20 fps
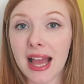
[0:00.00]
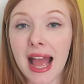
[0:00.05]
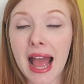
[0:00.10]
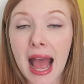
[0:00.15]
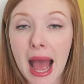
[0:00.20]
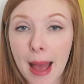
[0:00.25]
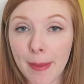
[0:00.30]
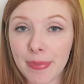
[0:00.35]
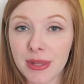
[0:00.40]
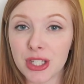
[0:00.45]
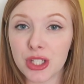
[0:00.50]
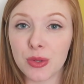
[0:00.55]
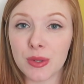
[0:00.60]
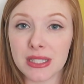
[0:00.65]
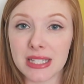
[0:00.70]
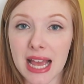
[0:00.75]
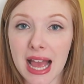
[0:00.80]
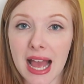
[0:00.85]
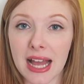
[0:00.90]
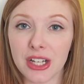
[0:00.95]
happened to
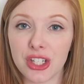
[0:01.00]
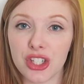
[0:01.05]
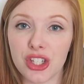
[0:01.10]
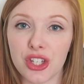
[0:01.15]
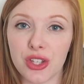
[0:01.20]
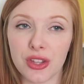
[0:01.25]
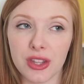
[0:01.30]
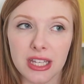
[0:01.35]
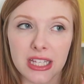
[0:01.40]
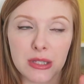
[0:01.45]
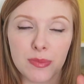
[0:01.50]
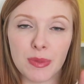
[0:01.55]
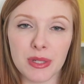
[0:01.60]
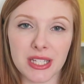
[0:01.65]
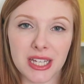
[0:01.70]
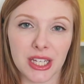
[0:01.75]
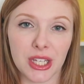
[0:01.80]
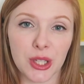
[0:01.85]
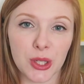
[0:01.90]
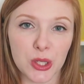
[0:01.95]
attach to this
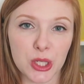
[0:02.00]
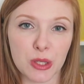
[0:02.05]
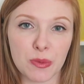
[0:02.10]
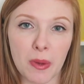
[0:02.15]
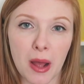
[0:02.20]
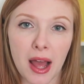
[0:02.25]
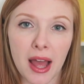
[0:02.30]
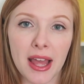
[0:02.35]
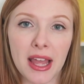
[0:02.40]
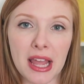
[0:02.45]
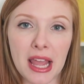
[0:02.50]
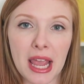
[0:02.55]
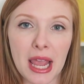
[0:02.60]
particular spot